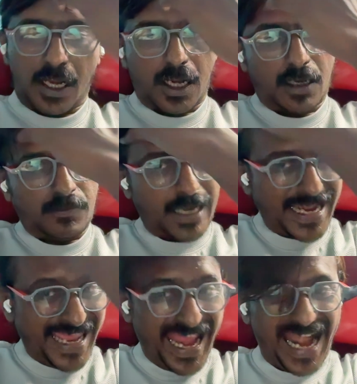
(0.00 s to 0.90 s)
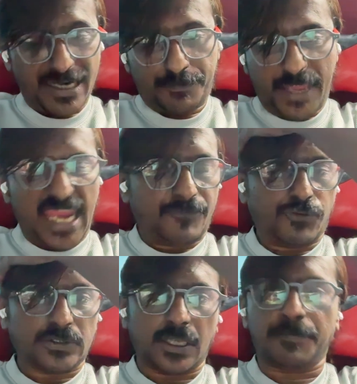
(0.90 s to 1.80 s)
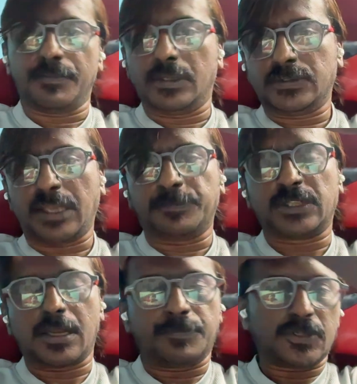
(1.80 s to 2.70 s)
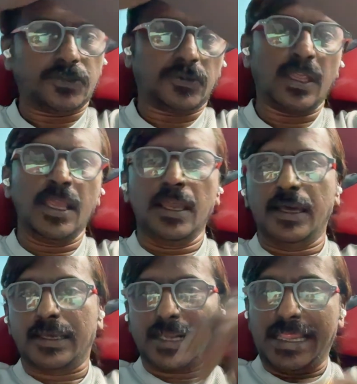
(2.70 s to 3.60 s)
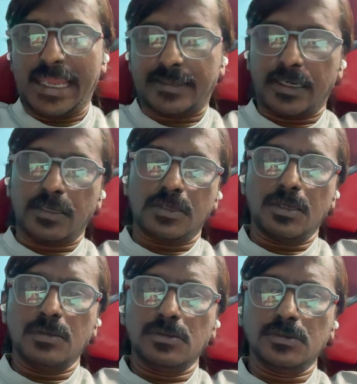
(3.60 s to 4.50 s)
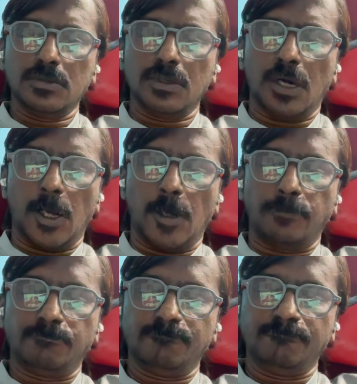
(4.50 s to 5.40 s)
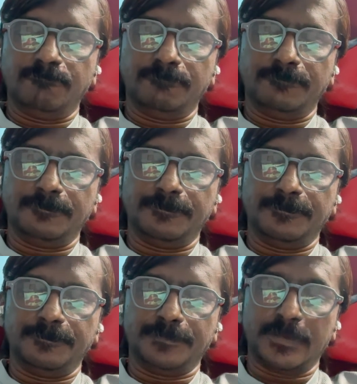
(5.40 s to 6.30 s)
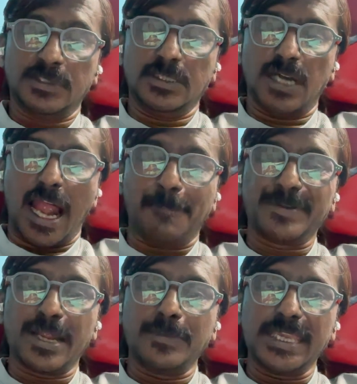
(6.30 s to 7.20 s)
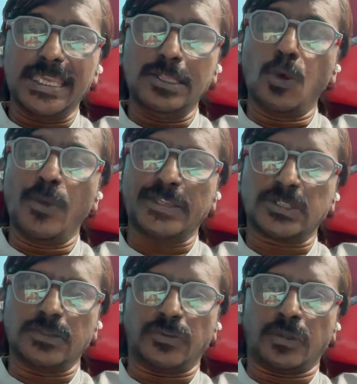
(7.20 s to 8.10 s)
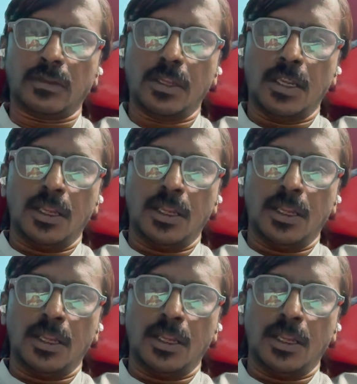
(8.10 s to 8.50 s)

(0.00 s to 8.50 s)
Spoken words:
I had paid for some subscriptions related to the upcoming innovations.